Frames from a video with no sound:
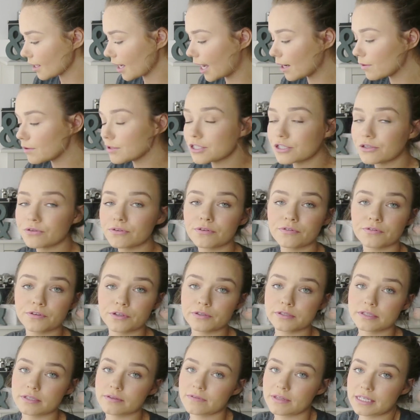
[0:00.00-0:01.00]
I will do
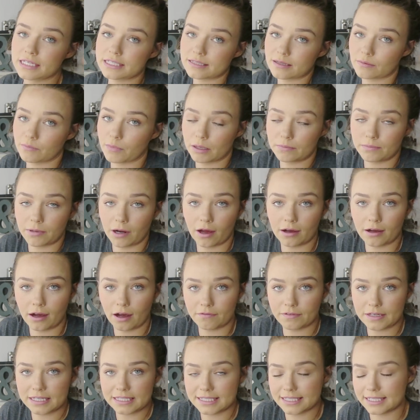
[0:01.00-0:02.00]
reviews of these on my blog,
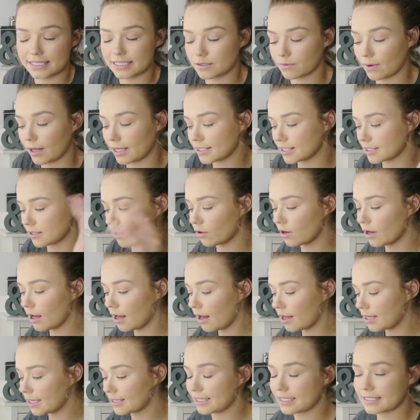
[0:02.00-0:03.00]
obviously, as well. So
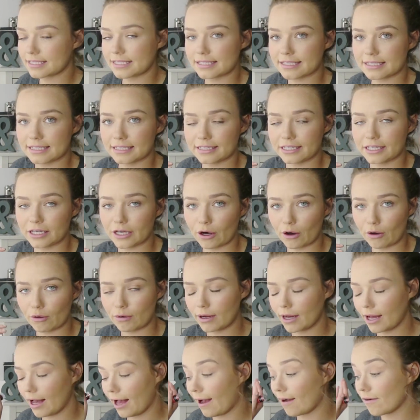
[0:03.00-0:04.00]
this isn't, you
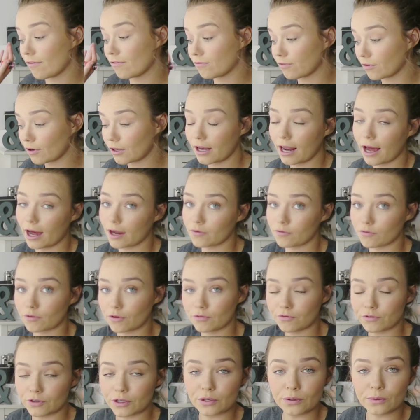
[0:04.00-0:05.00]
know, a full-on
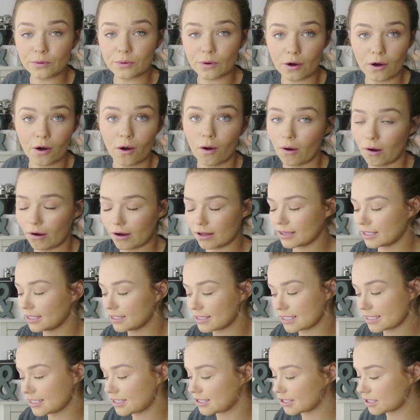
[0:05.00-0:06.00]
review or haul.
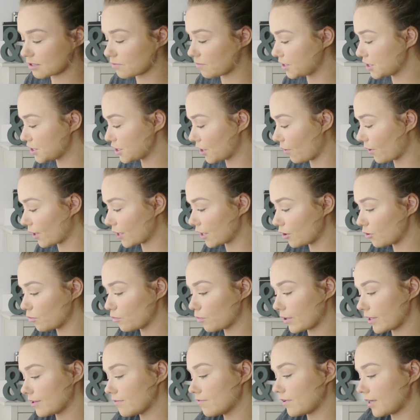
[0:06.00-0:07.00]
This is just me showing you
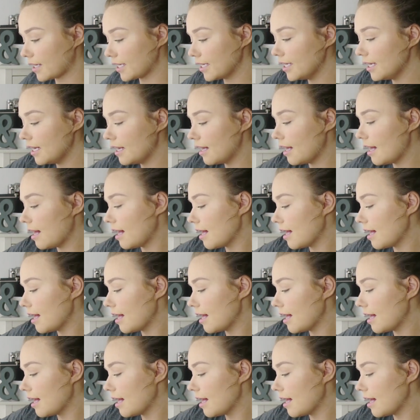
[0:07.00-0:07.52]
briefly.